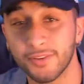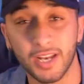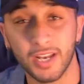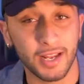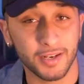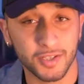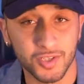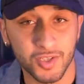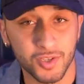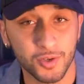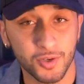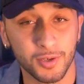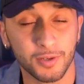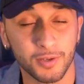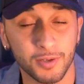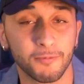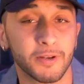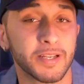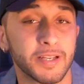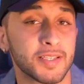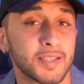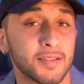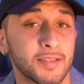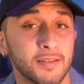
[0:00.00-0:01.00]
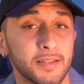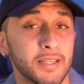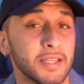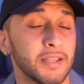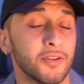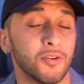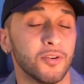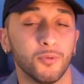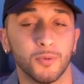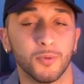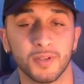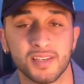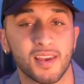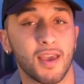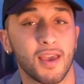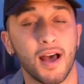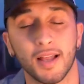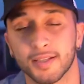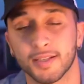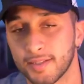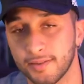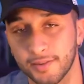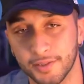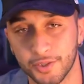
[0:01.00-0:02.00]
even had a student recently who was
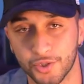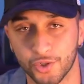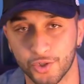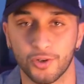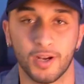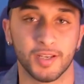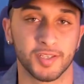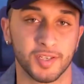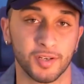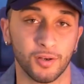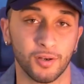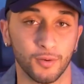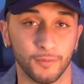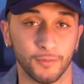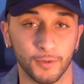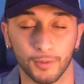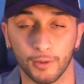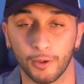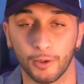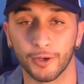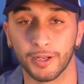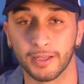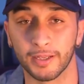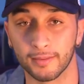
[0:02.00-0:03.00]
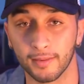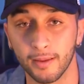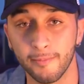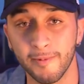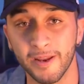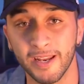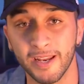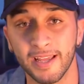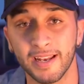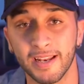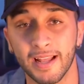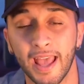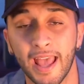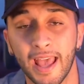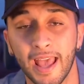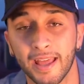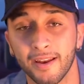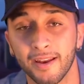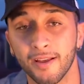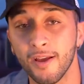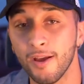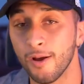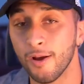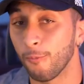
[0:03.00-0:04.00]
constantly stressing over learning limited,
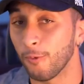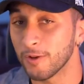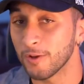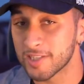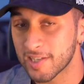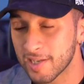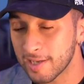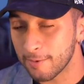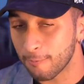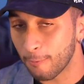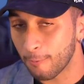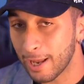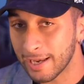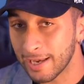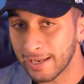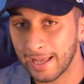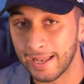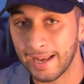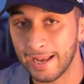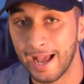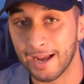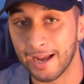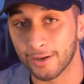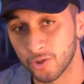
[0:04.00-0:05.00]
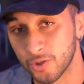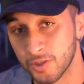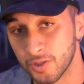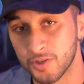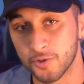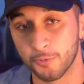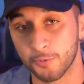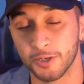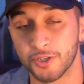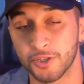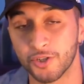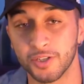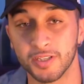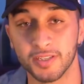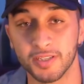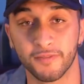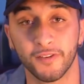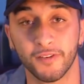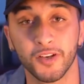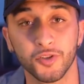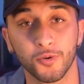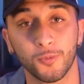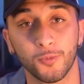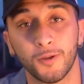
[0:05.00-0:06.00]
and once he went and actually switched his
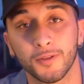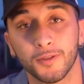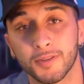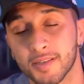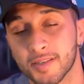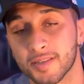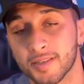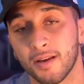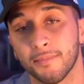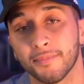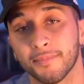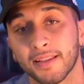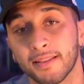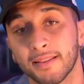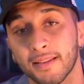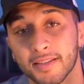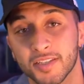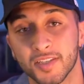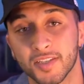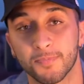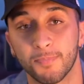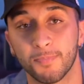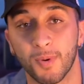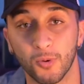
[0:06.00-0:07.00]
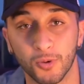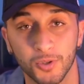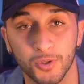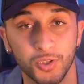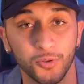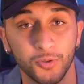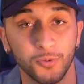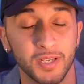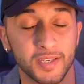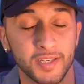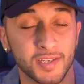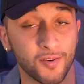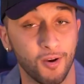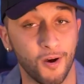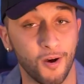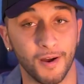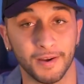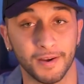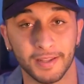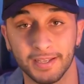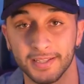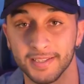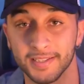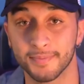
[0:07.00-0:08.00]
visual to something that spoke to his
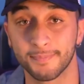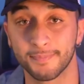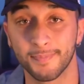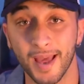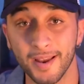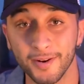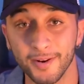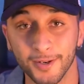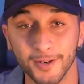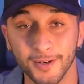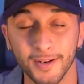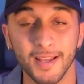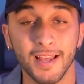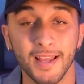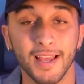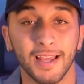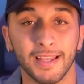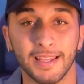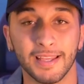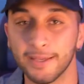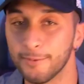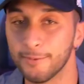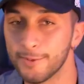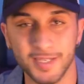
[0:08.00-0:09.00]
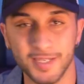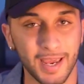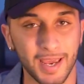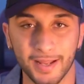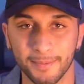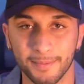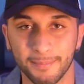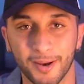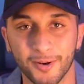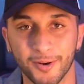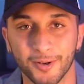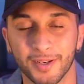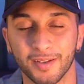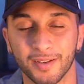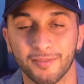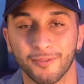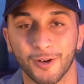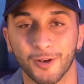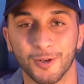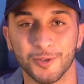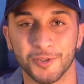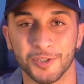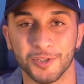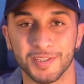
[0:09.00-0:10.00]
audience better, he was getting better
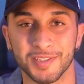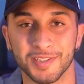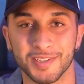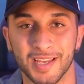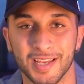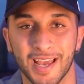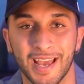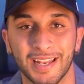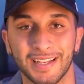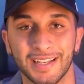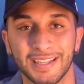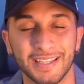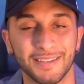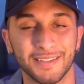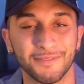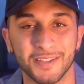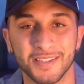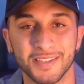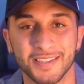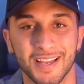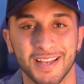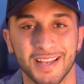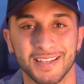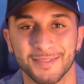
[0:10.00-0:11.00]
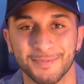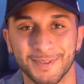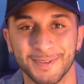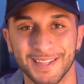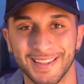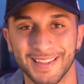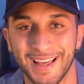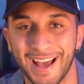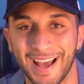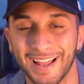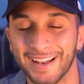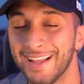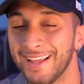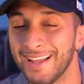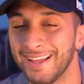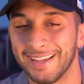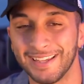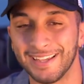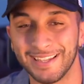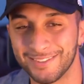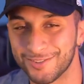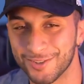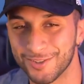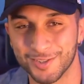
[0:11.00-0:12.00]
conversions and even said to me that
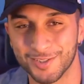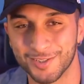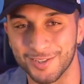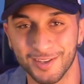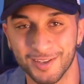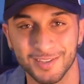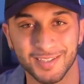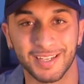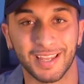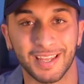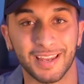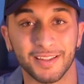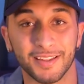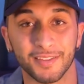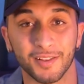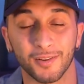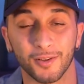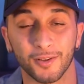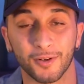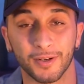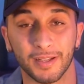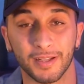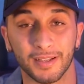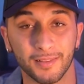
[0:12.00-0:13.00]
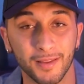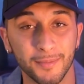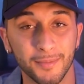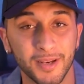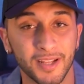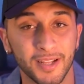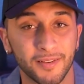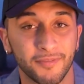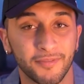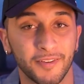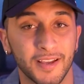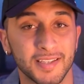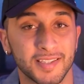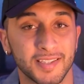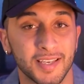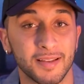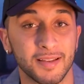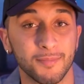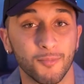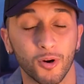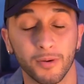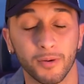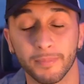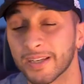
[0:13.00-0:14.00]
he just doesn't get in the learning limited phase
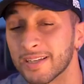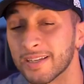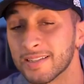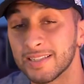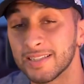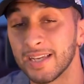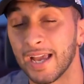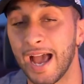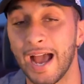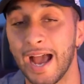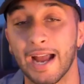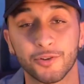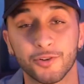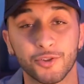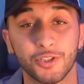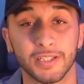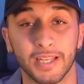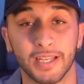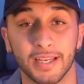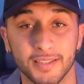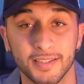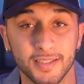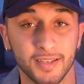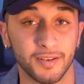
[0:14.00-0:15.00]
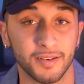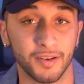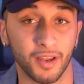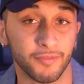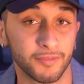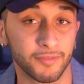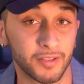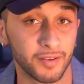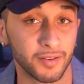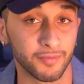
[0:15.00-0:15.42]
anymore because he actually gets enough